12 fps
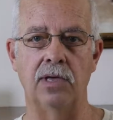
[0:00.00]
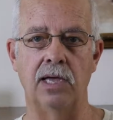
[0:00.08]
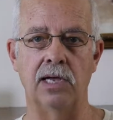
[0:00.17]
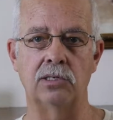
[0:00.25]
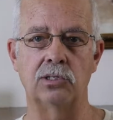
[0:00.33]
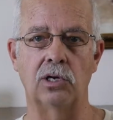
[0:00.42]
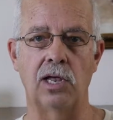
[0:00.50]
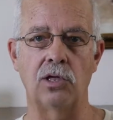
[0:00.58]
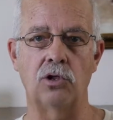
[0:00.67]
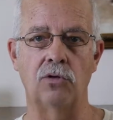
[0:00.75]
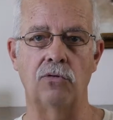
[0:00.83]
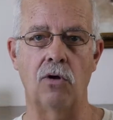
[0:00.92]
the
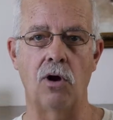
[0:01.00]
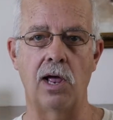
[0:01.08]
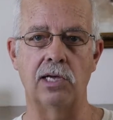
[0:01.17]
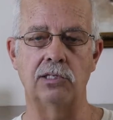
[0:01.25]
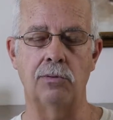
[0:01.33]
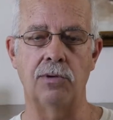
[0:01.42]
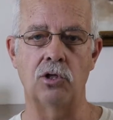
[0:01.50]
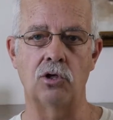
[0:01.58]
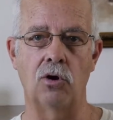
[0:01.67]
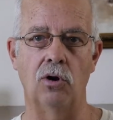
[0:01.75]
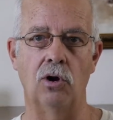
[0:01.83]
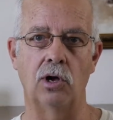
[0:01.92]
installation drawings and be
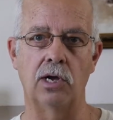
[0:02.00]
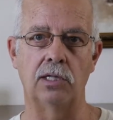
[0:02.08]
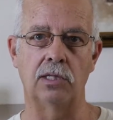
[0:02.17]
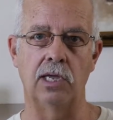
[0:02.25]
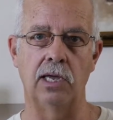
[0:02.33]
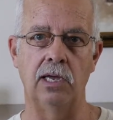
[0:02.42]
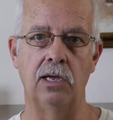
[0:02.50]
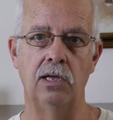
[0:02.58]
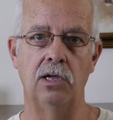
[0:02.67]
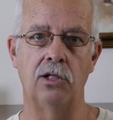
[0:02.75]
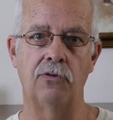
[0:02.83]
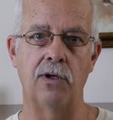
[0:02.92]
sure to look at the
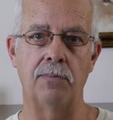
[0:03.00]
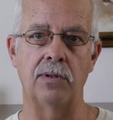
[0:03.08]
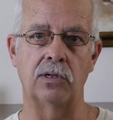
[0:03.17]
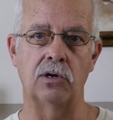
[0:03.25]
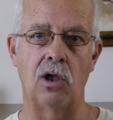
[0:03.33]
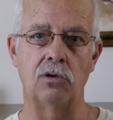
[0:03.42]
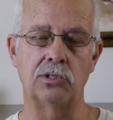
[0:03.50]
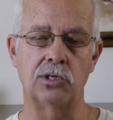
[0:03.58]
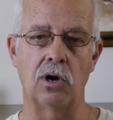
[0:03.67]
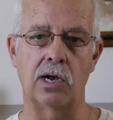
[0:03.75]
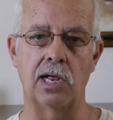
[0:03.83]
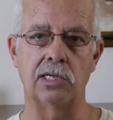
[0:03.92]
trip and close
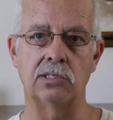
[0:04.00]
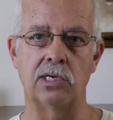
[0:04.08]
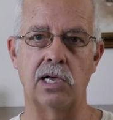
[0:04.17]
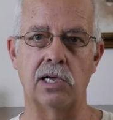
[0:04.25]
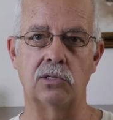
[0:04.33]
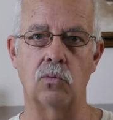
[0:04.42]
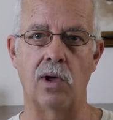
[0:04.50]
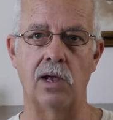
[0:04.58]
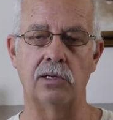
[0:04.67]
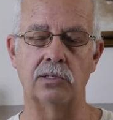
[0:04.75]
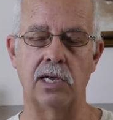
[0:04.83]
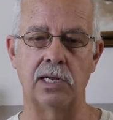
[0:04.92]
circuits as
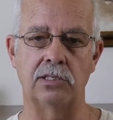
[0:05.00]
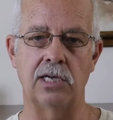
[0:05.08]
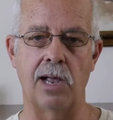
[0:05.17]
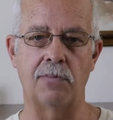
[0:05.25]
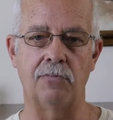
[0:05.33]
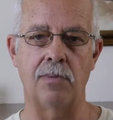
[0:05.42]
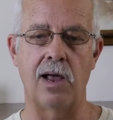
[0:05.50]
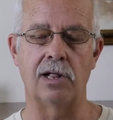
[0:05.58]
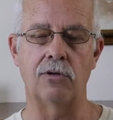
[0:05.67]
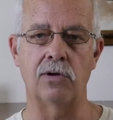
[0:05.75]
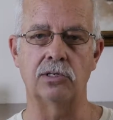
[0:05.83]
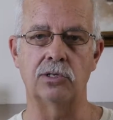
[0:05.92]
well as any type of
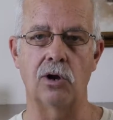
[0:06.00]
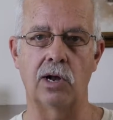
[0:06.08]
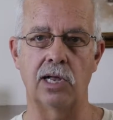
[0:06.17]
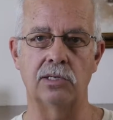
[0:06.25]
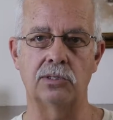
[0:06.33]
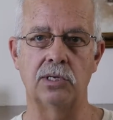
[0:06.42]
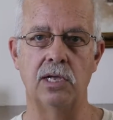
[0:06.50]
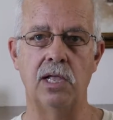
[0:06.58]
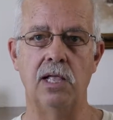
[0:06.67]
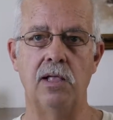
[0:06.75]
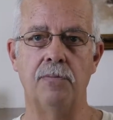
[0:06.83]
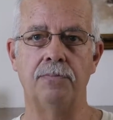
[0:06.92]
monitoring circuits.
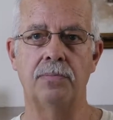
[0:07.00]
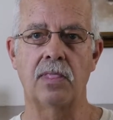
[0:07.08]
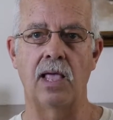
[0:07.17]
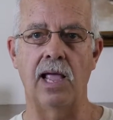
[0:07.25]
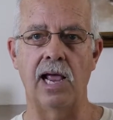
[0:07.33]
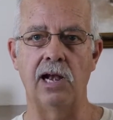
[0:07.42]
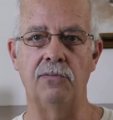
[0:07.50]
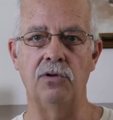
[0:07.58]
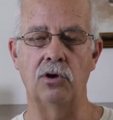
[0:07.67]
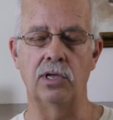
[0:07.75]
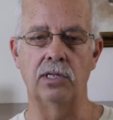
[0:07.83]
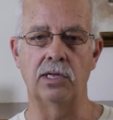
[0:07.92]
And if
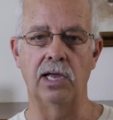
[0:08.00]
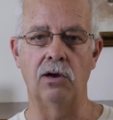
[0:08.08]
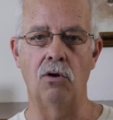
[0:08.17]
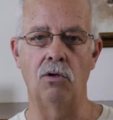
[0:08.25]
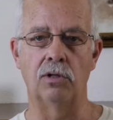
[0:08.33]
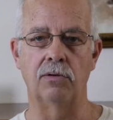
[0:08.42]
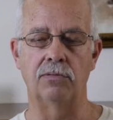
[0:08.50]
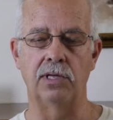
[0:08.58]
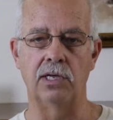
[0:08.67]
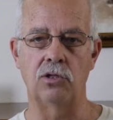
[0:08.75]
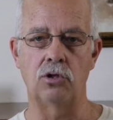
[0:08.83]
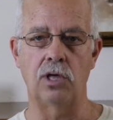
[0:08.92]
you can get a hold of
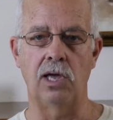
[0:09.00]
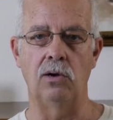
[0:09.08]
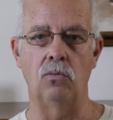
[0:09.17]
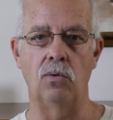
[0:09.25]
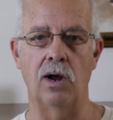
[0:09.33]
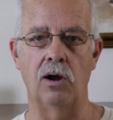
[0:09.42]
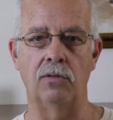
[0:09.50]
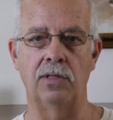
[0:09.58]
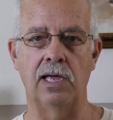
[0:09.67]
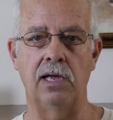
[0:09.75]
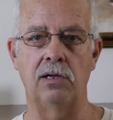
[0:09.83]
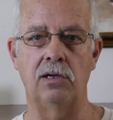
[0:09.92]
the sheet where
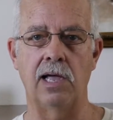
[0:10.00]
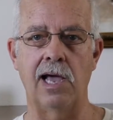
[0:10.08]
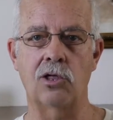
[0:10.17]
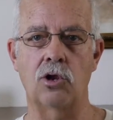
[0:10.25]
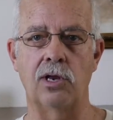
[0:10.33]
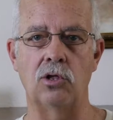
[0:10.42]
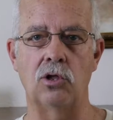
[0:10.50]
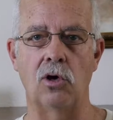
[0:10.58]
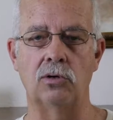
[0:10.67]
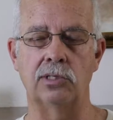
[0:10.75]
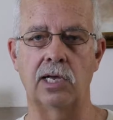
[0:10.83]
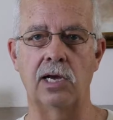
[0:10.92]
the actually
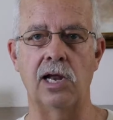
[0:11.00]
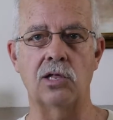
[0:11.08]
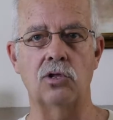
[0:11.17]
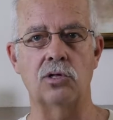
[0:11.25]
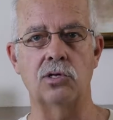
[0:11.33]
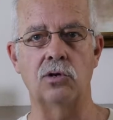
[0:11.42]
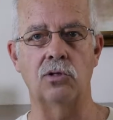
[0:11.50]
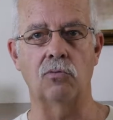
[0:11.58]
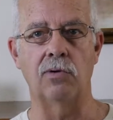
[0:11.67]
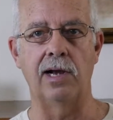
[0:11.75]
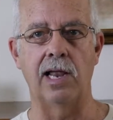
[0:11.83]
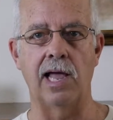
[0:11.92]
shows the connections to the
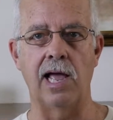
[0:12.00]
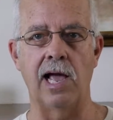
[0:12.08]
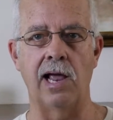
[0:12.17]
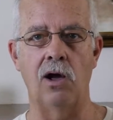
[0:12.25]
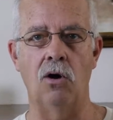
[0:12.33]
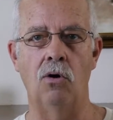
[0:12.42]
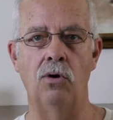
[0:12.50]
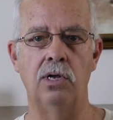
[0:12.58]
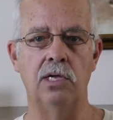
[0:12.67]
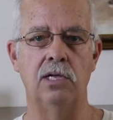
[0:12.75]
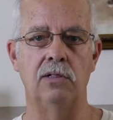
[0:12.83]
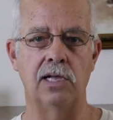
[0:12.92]
relay I/O,
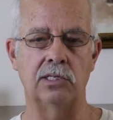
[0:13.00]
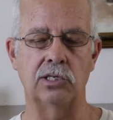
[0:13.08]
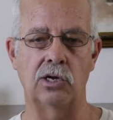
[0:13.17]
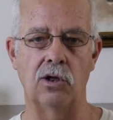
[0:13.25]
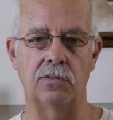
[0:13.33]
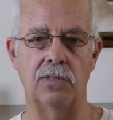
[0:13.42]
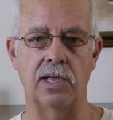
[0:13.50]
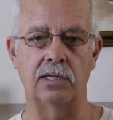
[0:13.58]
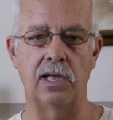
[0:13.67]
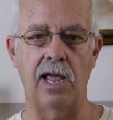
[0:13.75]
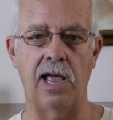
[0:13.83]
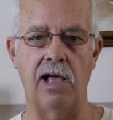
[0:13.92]
that's a good thing
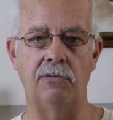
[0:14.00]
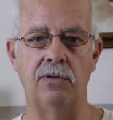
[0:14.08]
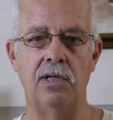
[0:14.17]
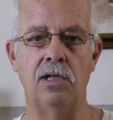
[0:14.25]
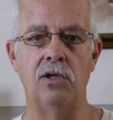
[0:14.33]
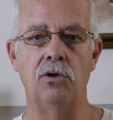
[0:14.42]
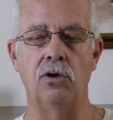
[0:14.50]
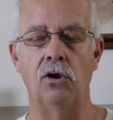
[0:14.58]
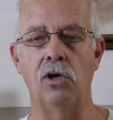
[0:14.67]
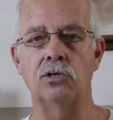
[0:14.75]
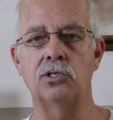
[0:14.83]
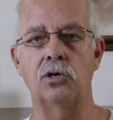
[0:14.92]
to have.
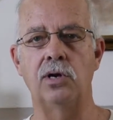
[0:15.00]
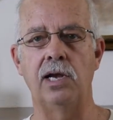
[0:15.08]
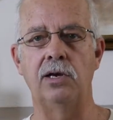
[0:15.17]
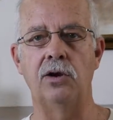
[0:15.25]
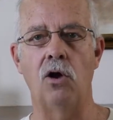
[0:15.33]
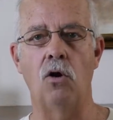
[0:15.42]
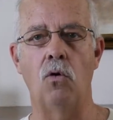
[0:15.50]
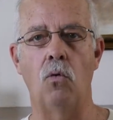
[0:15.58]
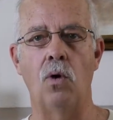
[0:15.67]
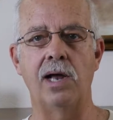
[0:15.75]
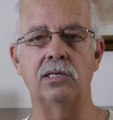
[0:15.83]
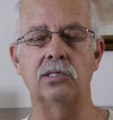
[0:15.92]
You'll also need to know
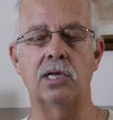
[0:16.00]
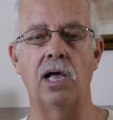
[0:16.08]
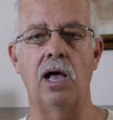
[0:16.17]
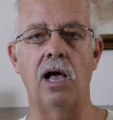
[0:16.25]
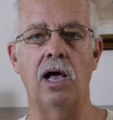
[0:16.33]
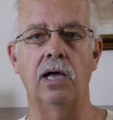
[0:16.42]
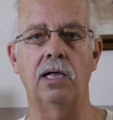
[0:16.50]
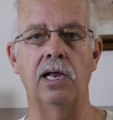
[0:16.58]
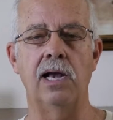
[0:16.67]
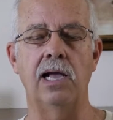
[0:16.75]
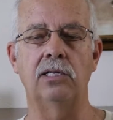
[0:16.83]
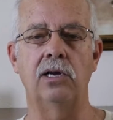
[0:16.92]
what is
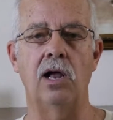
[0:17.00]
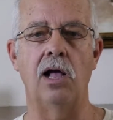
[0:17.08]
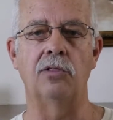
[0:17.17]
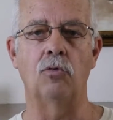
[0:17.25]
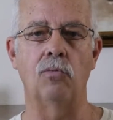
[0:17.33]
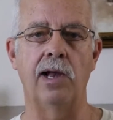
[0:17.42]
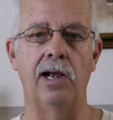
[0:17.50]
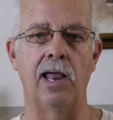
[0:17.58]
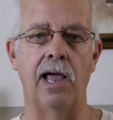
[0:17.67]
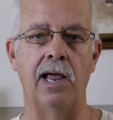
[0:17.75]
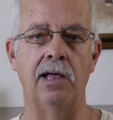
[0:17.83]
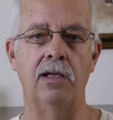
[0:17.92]
connected on the
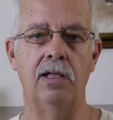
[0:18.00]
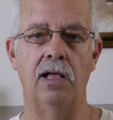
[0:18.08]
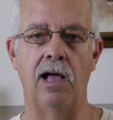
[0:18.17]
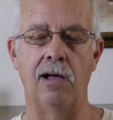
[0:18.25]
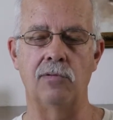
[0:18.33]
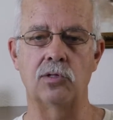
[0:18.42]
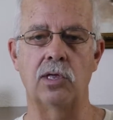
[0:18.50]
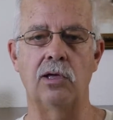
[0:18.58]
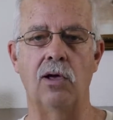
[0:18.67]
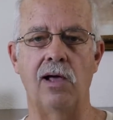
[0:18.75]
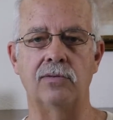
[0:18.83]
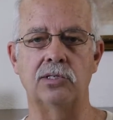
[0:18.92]
relay. Obviously
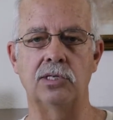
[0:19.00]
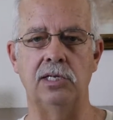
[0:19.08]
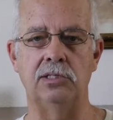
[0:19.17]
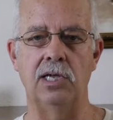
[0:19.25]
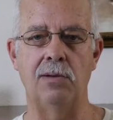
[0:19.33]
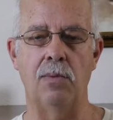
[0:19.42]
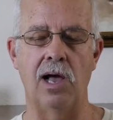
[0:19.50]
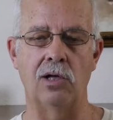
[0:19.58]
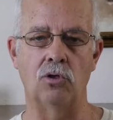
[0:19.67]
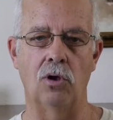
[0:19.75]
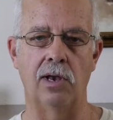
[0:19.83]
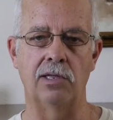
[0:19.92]
you'll have a CT
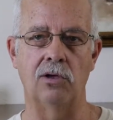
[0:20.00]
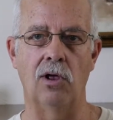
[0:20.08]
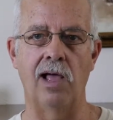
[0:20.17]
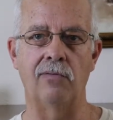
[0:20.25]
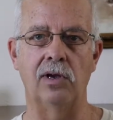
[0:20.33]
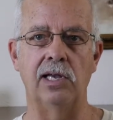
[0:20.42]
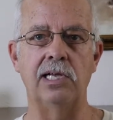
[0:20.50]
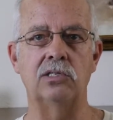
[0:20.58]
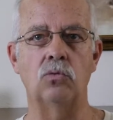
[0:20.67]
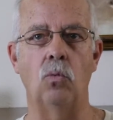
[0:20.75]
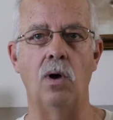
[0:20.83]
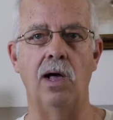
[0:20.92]
module and you'll have at
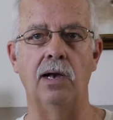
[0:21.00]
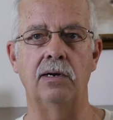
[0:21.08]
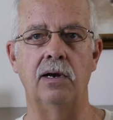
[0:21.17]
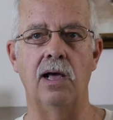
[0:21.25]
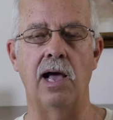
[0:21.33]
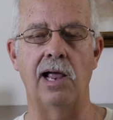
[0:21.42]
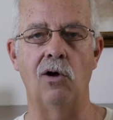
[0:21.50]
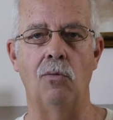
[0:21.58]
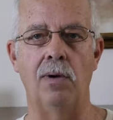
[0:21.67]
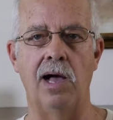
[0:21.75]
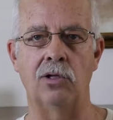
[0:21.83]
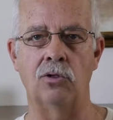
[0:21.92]
least one I/O
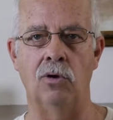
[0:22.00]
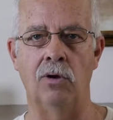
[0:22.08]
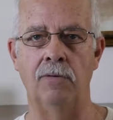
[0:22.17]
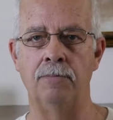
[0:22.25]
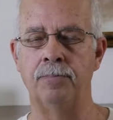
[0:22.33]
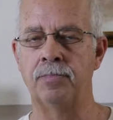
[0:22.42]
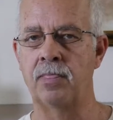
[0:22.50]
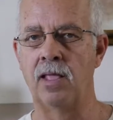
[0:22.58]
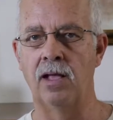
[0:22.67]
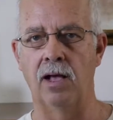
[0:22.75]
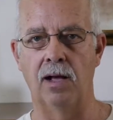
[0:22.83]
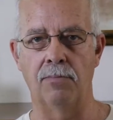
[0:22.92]
module.
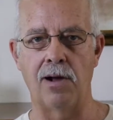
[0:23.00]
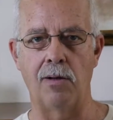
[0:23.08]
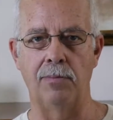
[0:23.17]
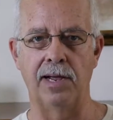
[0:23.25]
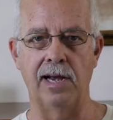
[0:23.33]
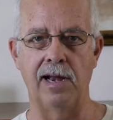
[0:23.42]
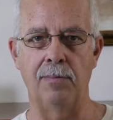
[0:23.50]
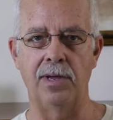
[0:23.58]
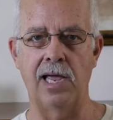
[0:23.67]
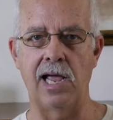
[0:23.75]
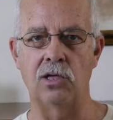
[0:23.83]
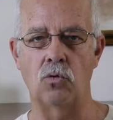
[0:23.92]
Probably an
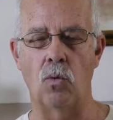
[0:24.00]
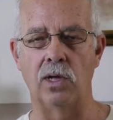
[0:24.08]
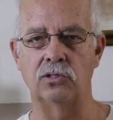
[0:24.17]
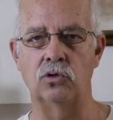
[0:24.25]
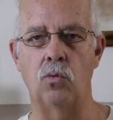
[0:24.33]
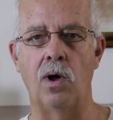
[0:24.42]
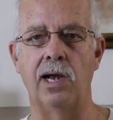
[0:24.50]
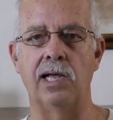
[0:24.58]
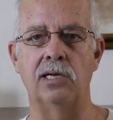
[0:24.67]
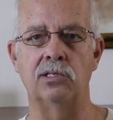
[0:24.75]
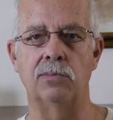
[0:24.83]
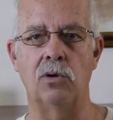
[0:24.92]
MEH120
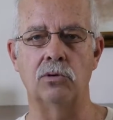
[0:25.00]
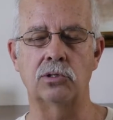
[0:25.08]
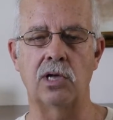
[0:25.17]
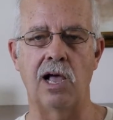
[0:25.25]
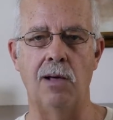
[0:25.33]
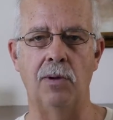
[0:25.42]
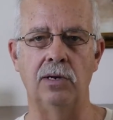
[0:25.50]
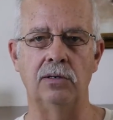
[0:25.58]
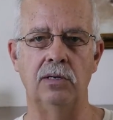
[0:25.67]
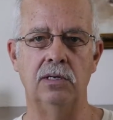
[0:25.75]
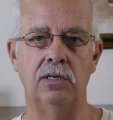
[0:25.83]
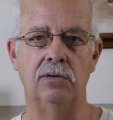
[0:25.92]
is the most common
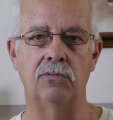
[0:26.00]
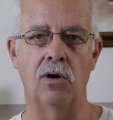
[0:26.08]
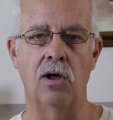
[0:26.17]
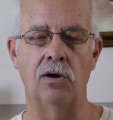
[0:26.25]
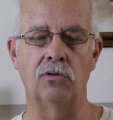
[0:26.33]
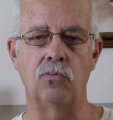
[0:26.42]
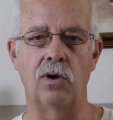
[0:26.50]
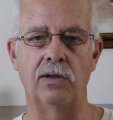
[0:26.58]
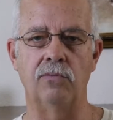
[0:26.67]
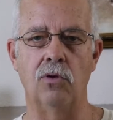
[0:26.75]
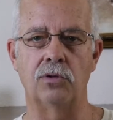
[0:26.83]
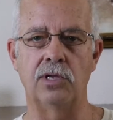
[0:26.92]
for 120
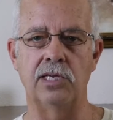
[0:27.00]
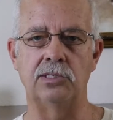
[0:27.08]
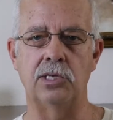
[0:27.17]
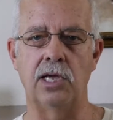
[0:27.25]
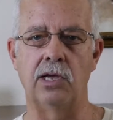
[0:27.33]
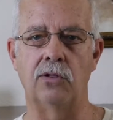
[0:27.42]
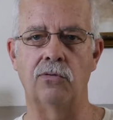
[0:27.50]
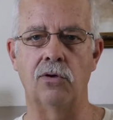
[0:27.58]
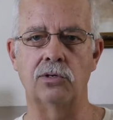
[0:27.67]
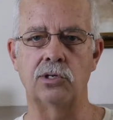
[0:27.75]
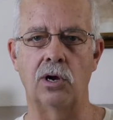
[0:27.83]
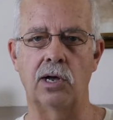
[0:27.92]
volt DC
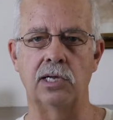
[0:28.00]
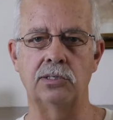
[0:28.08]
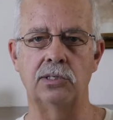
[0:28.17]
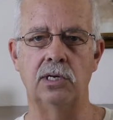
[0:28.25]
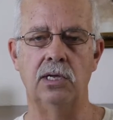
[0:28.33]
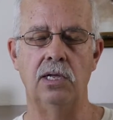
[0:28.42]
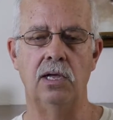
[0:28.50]
control circuits.